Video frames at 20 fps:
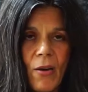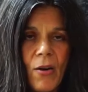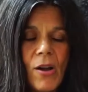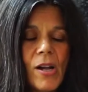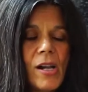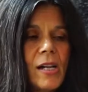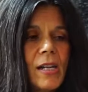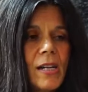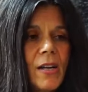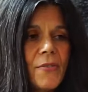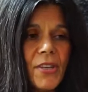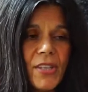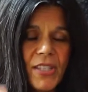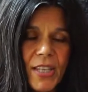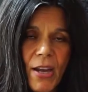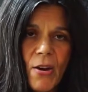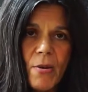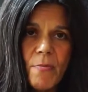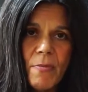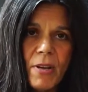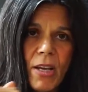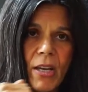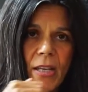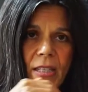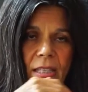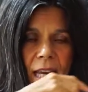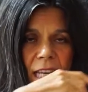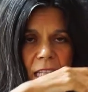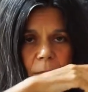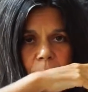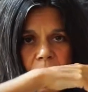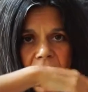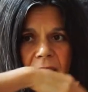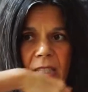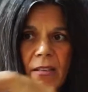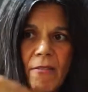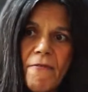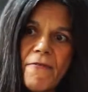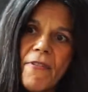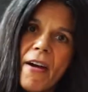Now, the ceremony takes
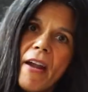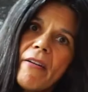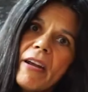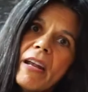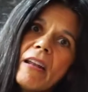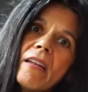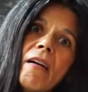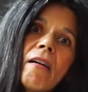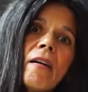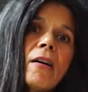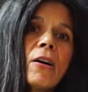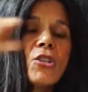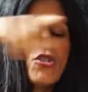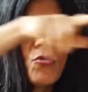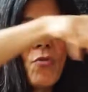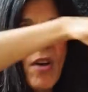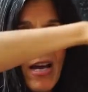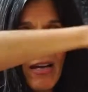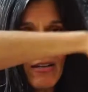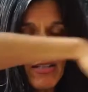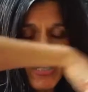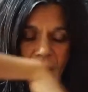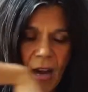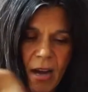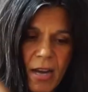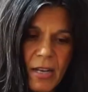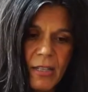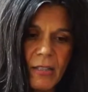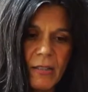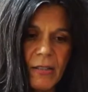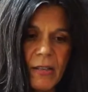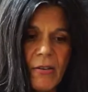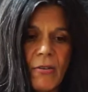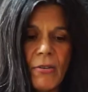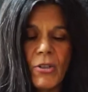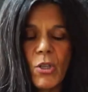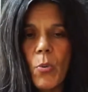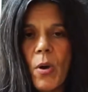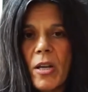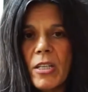place in a very large round hut.
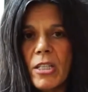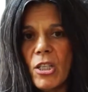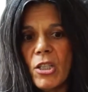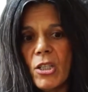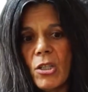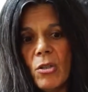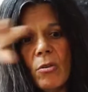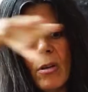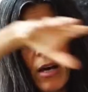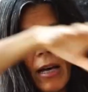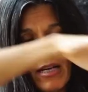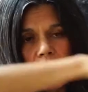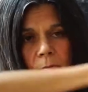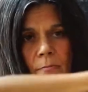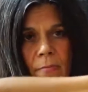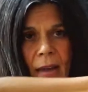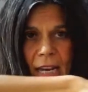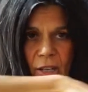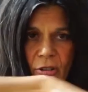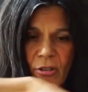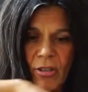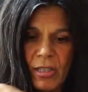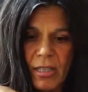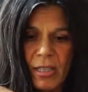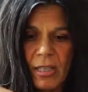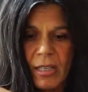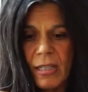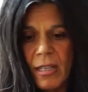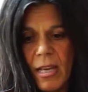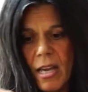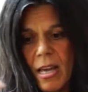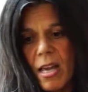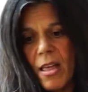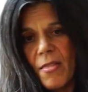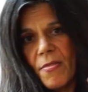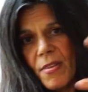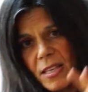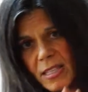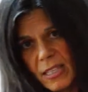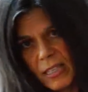There are 22 like mattresses.
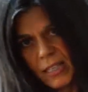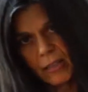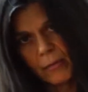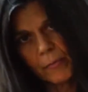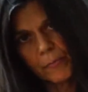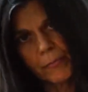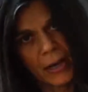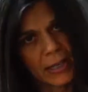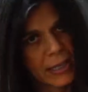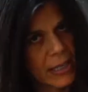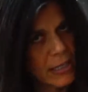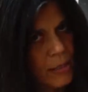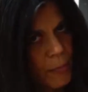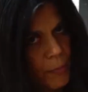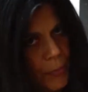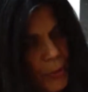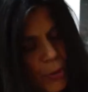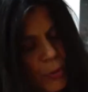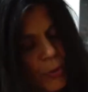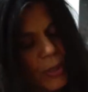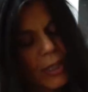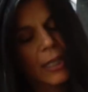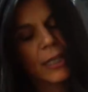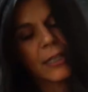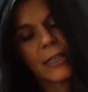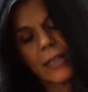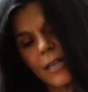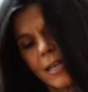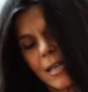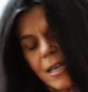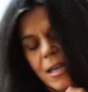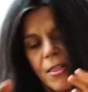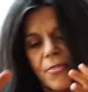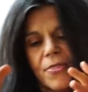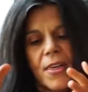There's a little bucket to puke in.